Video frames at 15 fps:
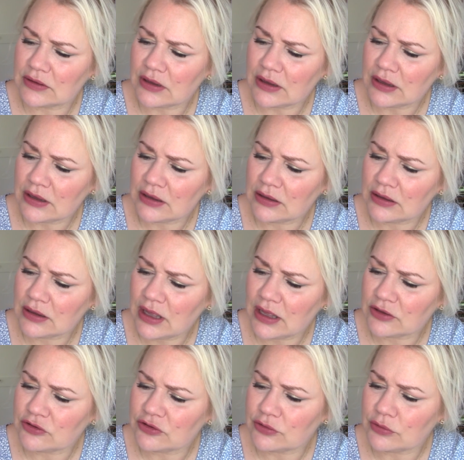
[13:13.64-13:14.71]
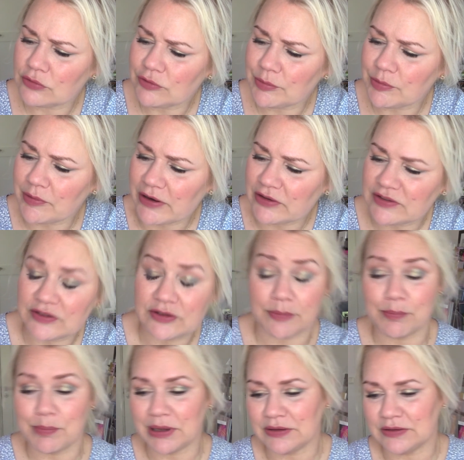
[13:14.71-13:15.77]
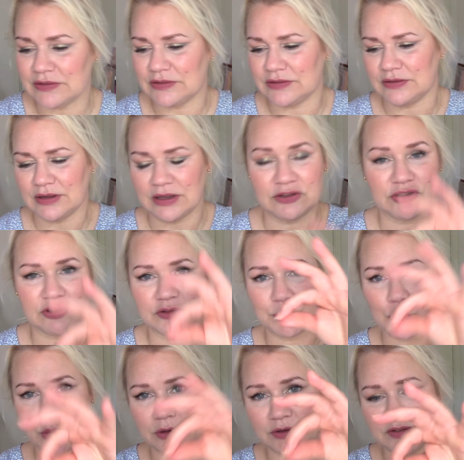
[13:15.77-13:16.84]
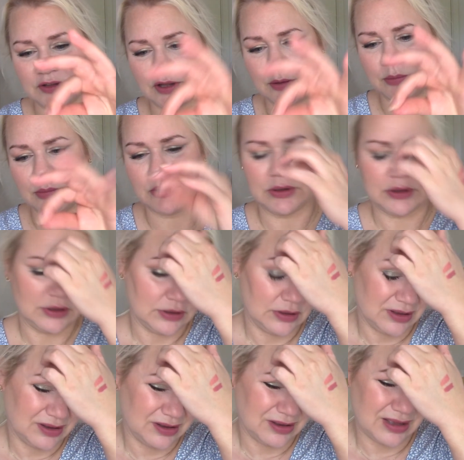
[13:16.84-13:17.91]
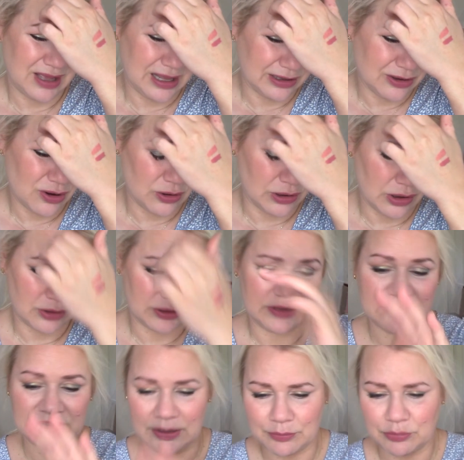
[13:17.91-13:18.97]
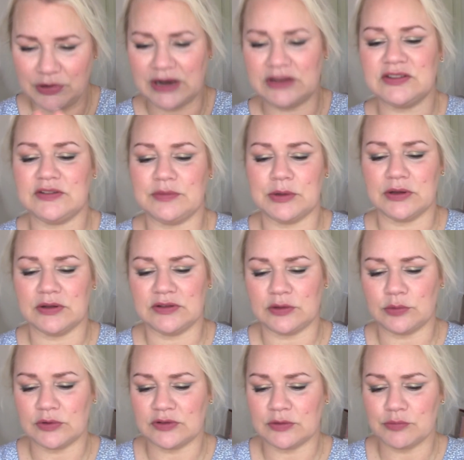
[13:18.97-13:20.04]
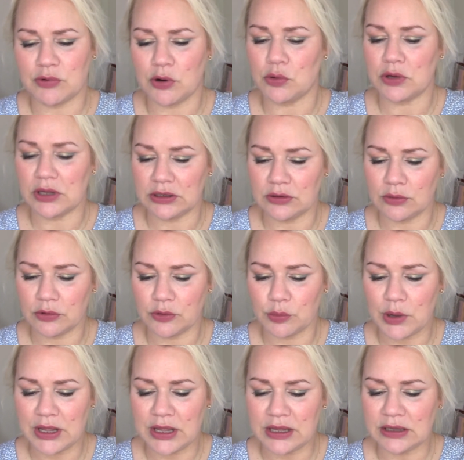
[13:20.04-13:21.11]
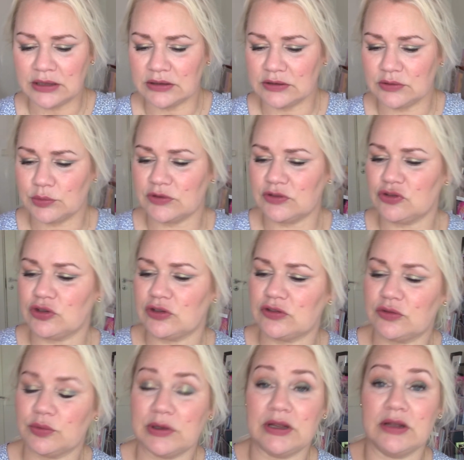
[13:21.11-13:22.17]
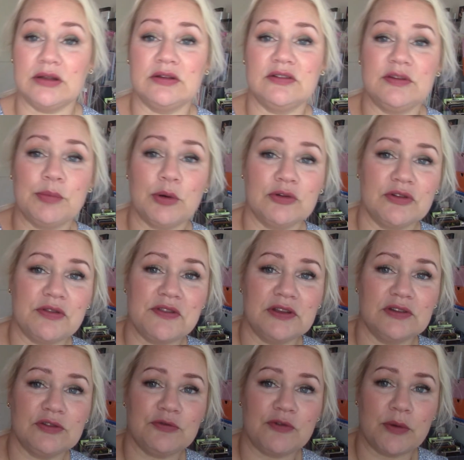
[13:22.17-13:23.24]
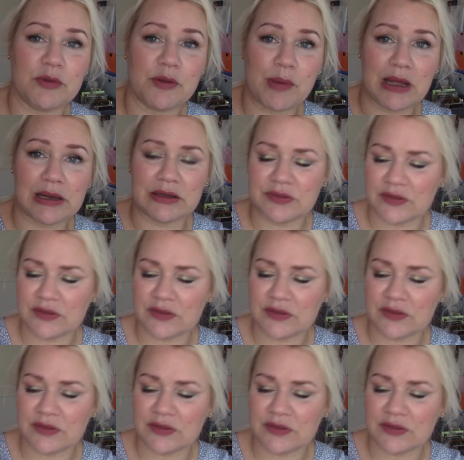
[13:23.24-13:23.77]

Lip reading: I had to repress it a bit. I just poured some alcohol on it and pressed because it wasn't broken all the way. It was just when I depotted this from the palette.